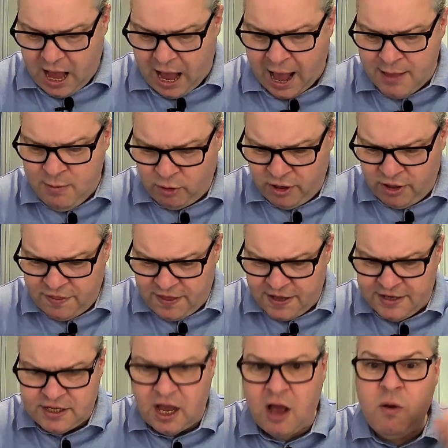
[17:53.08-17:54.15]
And one of the
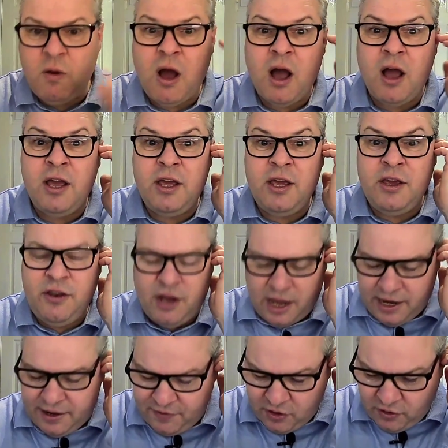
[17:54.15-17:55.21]
things,
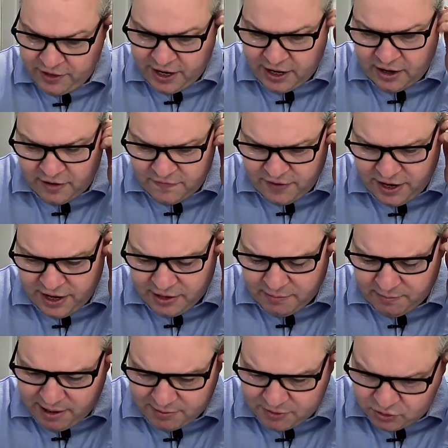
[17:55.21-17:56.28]
if you've got the NIV
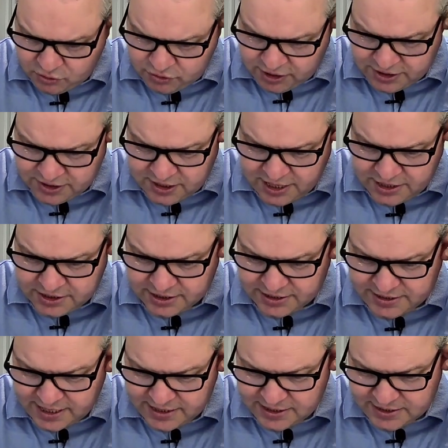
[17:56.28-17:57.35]
and perhaps your translation, it
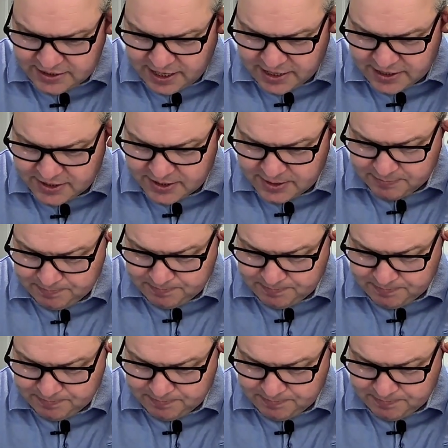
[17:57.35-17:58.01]
says is this: